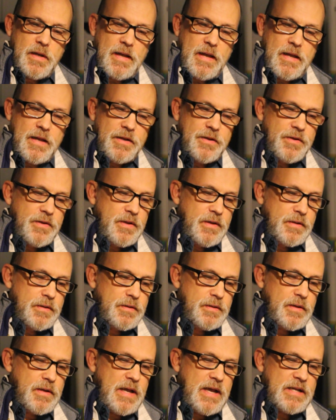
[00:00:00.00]
And
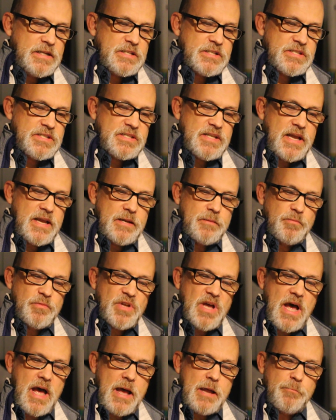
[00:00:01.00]
at the same
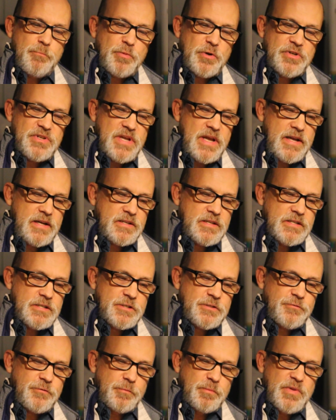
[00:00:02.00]
time, protect
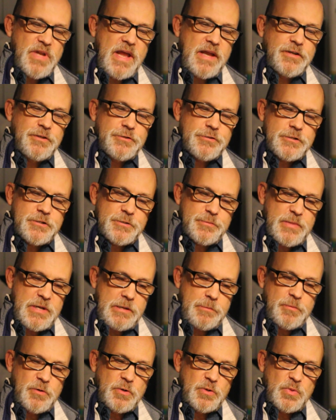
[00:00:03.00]
us from dangerous
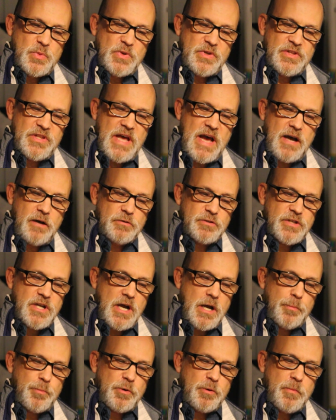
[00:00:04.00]
people without
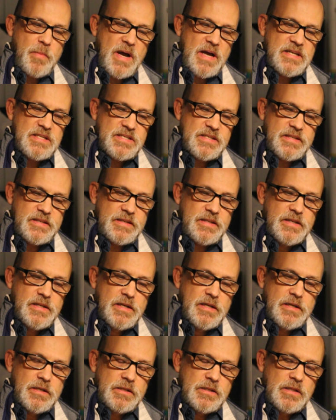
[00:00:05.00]
compromising
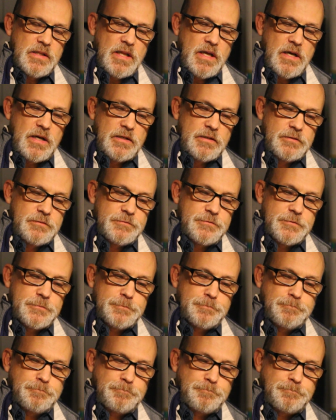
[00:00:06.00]
love.